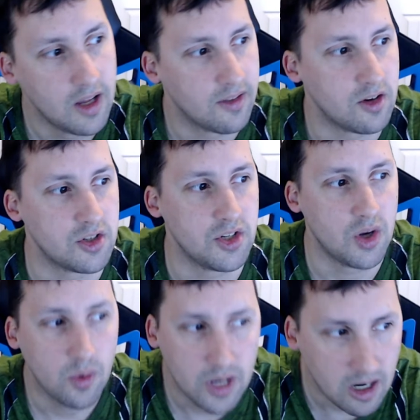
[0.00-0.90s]
There's
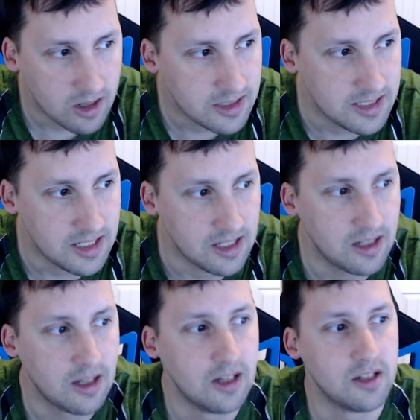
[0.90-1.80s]
no guarantee,
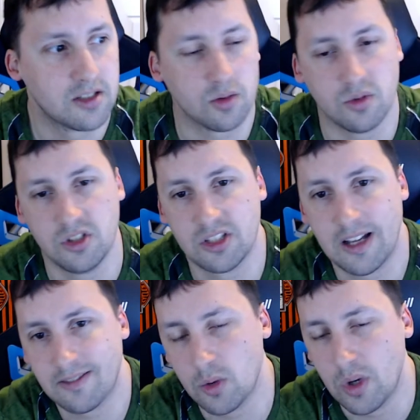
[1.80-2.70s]
so we'll just
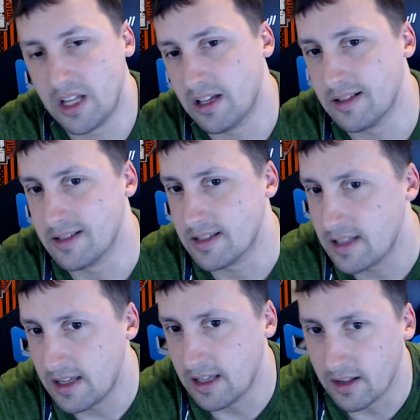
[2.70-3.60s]
have to wait and
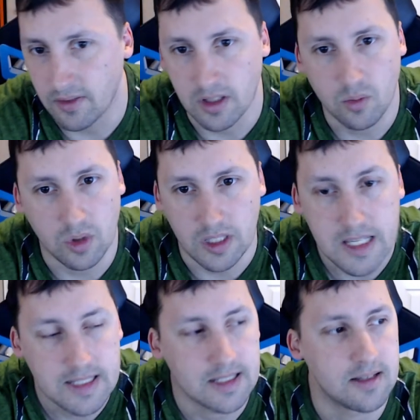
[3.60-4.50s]
see if it
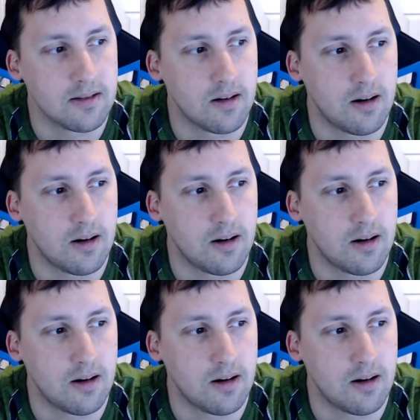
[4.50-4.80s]
releases